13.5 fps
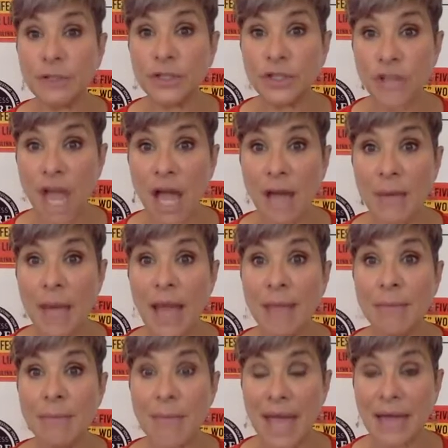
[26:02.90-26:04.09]
job, I
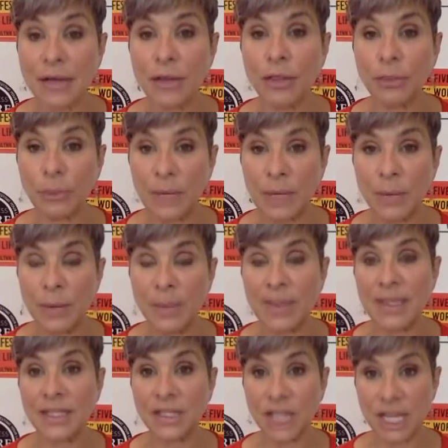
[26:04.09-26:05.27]
met three women
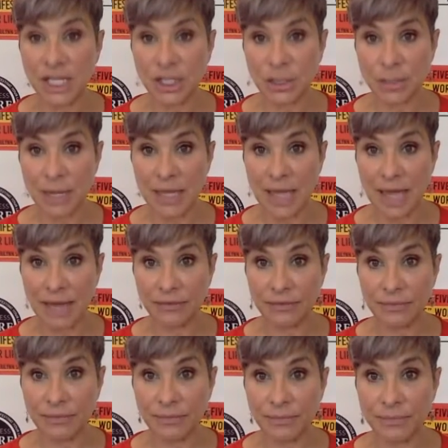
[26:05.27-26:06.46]
that changed my life.
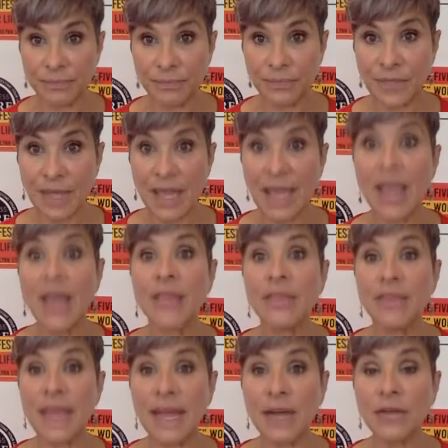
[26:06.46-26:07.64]
Okay.
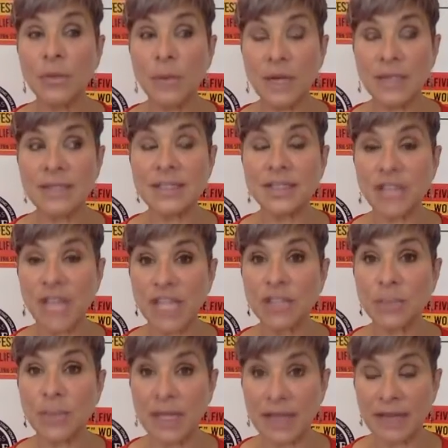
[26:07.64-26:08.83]
They are the ones that changed
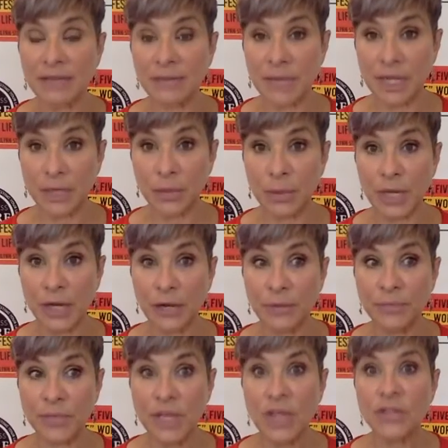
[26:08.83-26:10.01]
my life and my career.
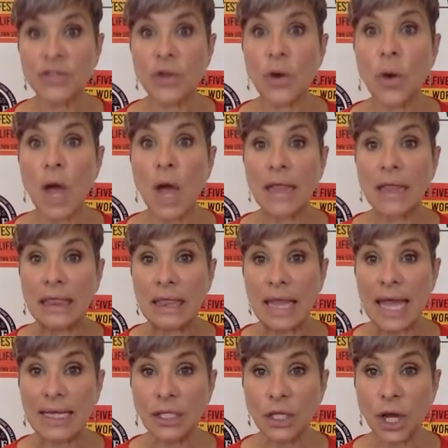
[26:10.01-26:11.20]
So
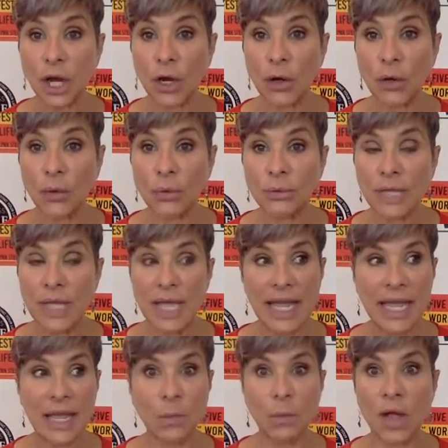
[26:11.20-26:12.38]
let go.
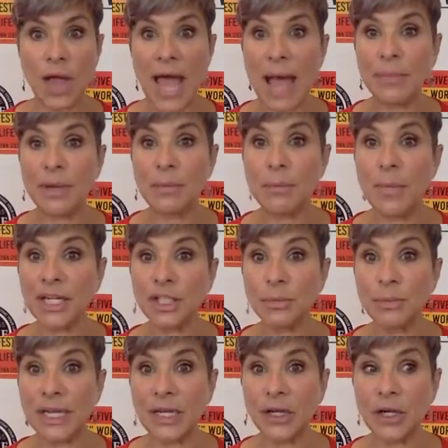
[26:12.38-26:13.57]
It will happen much
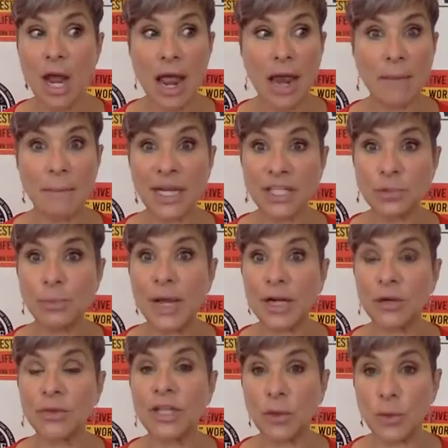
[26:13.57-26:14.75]
bigger and much
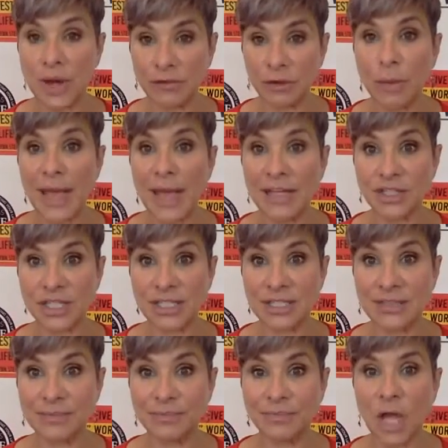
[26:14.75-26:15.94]
better than you ever imagined.
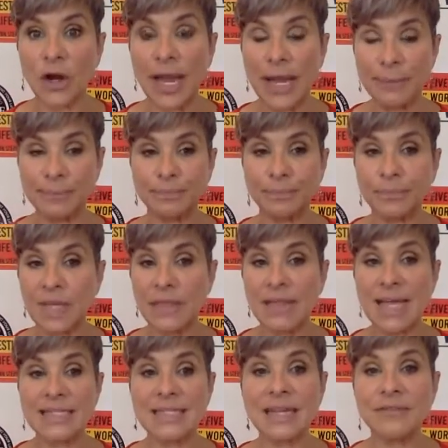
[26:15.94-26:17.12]
All right.
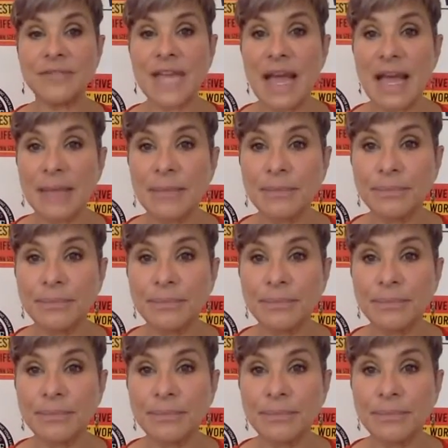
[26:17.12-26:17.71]
That's enough time.